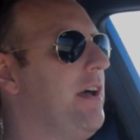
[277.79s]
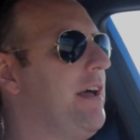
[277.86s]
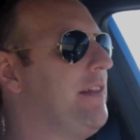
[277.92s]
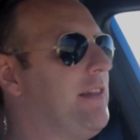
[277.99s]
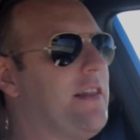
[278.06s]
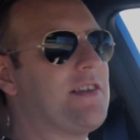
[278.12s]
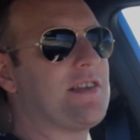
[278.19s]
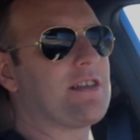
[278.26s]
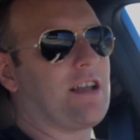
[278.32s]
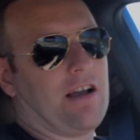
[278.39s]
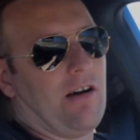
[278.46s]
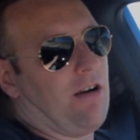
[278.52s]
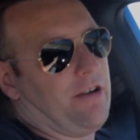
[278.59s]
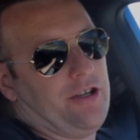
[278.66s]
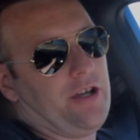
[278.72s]
This is a
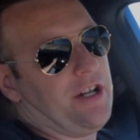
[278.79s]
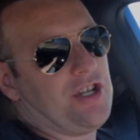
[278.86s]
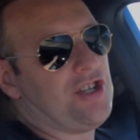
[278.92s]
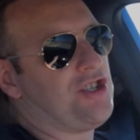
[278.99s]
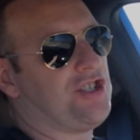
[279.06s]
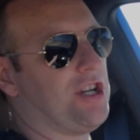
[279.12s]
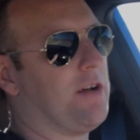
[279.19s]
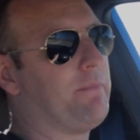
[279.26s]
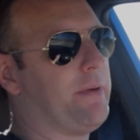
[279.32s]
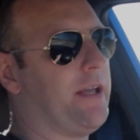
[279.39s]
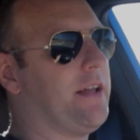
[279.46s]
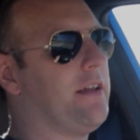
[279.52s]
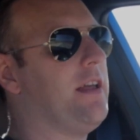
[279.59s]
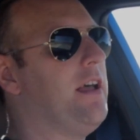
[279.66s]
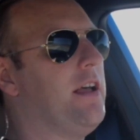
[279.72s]
car you could just jump
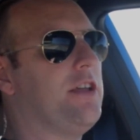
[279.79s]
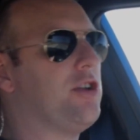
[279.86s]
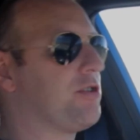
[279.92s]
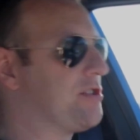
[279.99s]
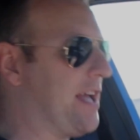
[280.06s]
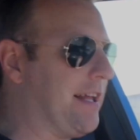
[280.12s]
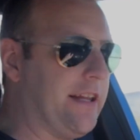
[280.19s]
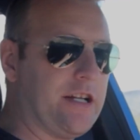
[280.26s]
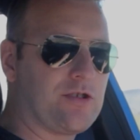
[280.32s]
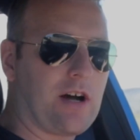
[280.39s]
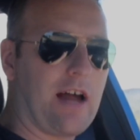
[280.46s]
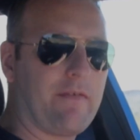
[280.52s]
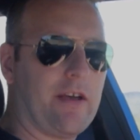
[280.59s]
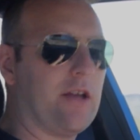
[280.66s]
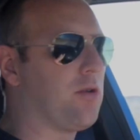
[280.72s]
in, you're daily
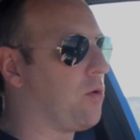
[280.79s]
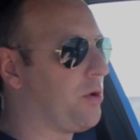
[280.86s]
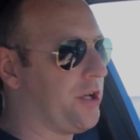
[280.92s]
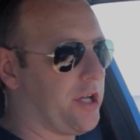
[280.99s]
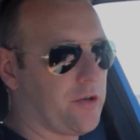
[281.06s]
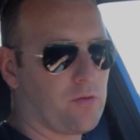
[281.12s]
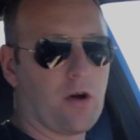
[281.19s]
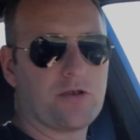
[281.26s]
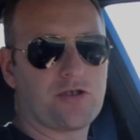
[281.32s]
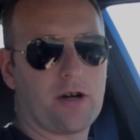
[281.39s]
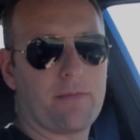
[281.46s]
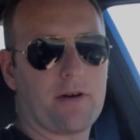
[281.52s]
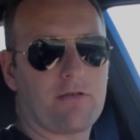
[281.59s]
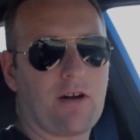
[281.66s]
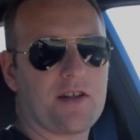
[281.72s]
driving it, or you could road
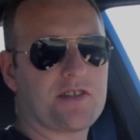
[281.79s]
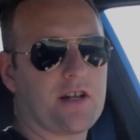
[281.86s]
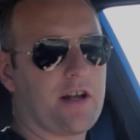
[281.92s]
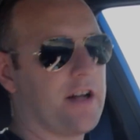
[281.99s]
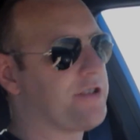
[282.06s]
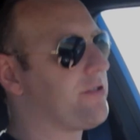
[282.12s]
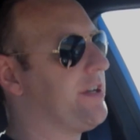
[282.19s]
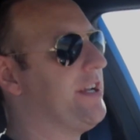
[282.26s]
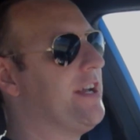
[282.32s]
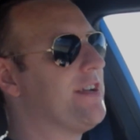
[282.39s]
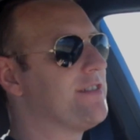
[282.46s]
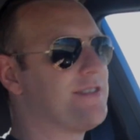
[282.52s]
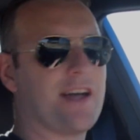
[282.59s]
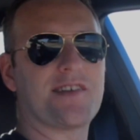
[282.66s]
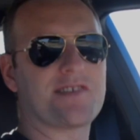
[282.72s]
trip across the country,
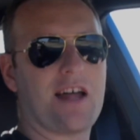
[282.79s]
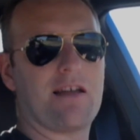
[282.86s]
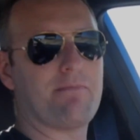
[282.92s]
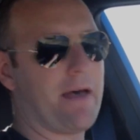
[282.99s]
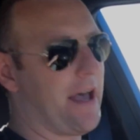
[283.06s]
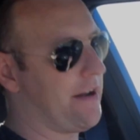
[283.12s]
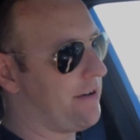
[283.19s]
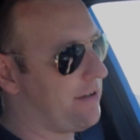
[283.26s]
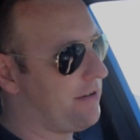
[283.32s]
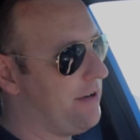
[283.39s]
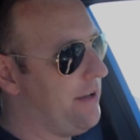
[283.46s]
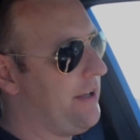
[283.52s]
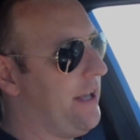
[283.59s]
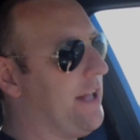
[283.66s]
does not matter.